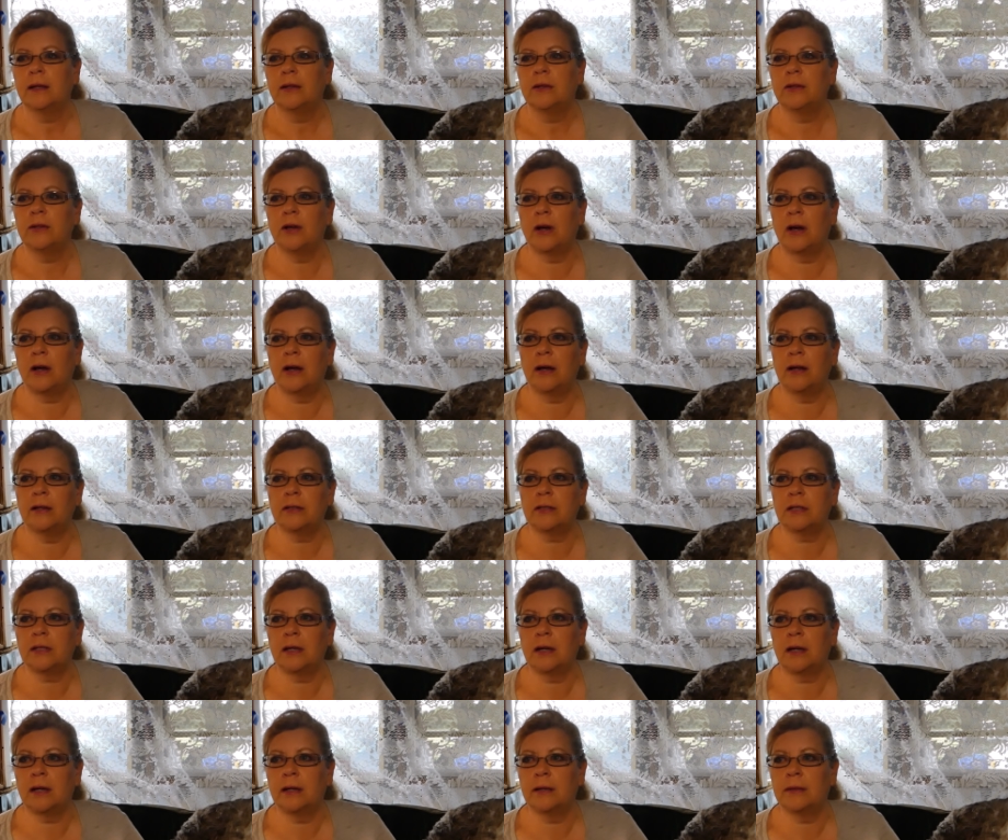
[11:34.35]
not,
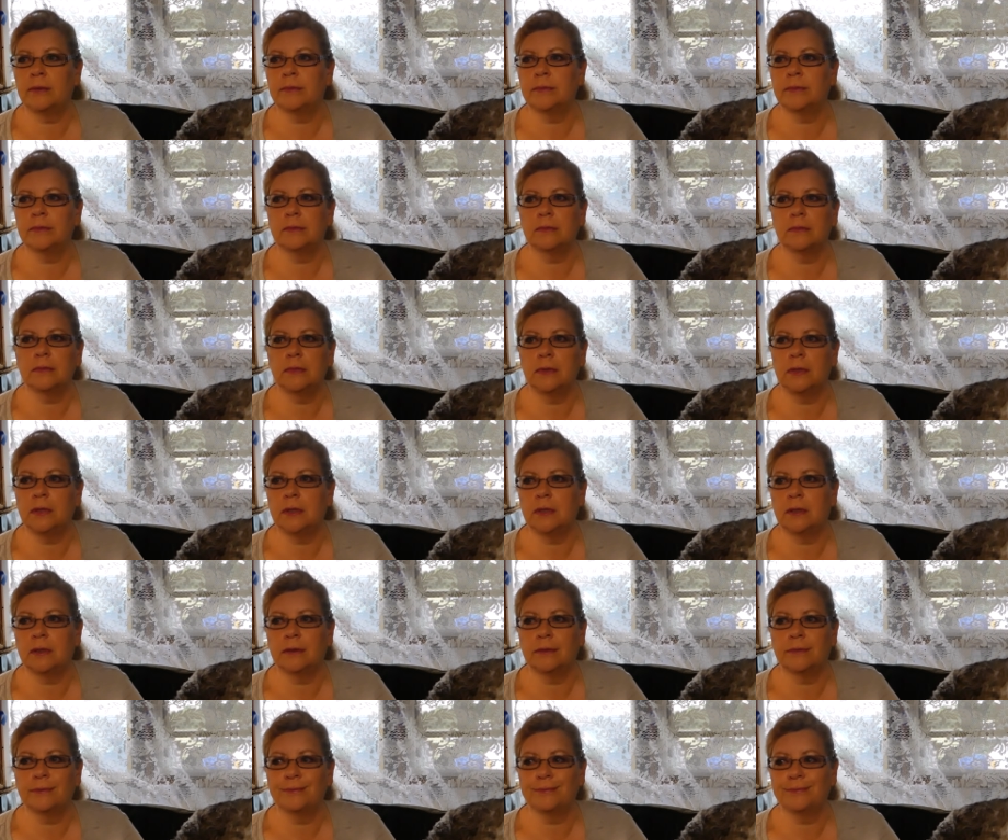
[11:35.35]
you
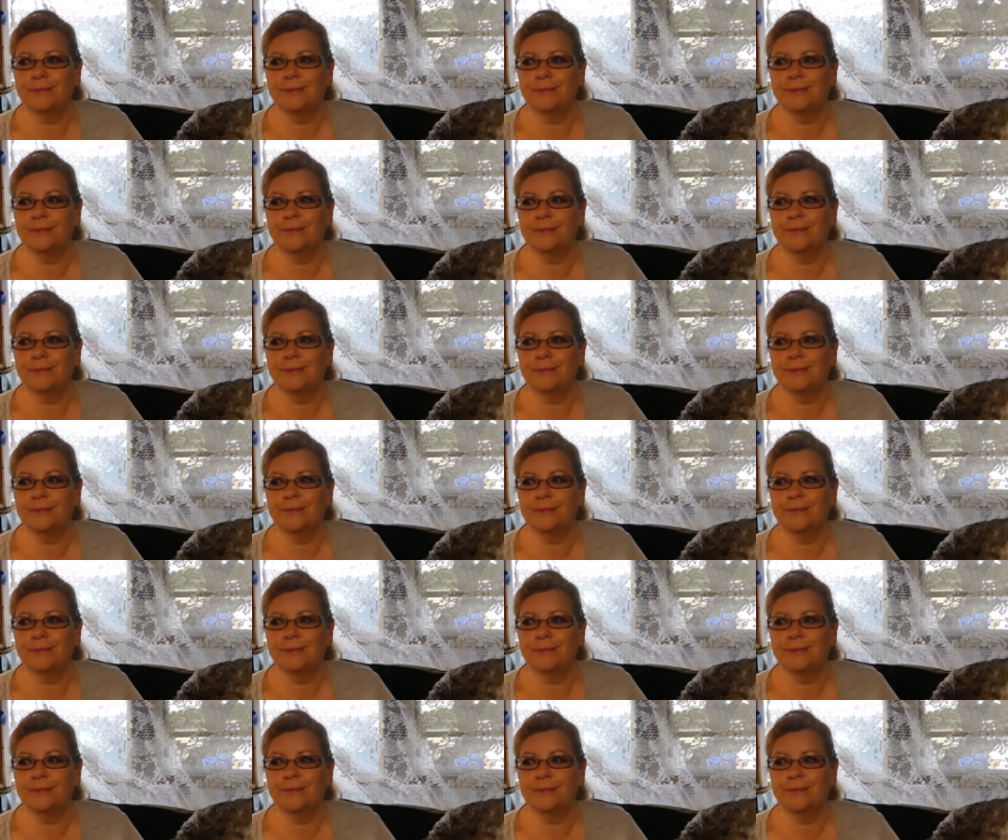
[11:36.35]
know,